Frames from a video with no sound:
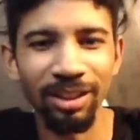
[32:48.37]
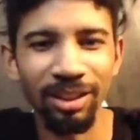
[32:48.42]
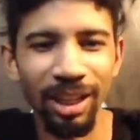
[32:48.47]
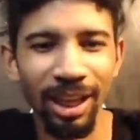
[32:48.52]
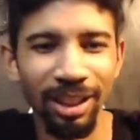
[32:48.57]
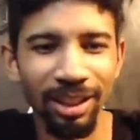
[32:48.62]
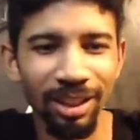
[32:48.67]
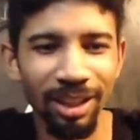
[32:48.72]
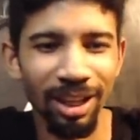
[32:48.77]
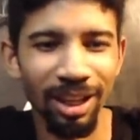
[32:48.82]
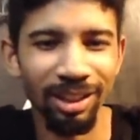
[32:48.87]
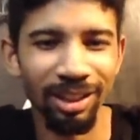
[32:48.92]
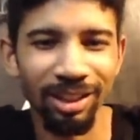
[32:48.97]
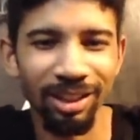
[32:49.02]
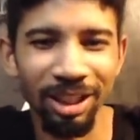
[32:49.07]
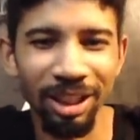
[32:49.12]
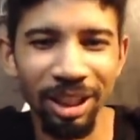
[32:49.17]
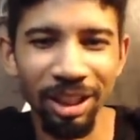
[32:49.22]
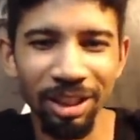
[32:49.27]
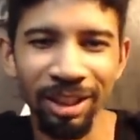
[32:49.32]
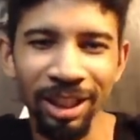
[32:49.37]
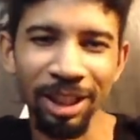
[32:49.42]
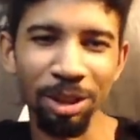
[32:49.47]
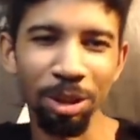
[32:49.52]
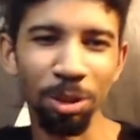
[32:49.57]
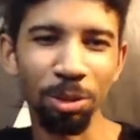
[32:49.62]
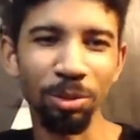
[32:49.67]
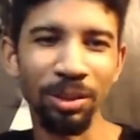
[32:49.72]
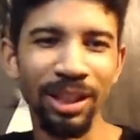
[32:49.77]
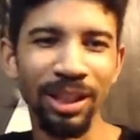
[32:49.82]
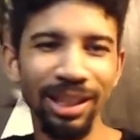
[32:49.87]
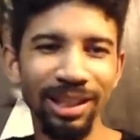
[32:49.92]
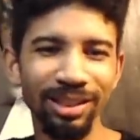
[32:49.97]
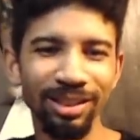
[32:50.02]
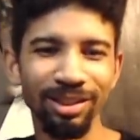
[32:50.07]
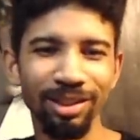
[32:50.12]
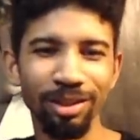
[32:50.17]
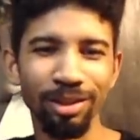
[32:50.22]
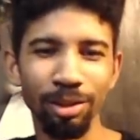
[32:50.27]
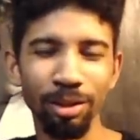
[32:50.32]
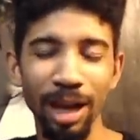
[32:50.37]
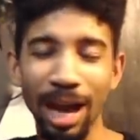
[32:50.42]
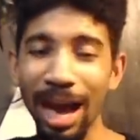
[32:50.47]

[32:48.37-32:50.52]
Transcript: Like, I, can you get sued?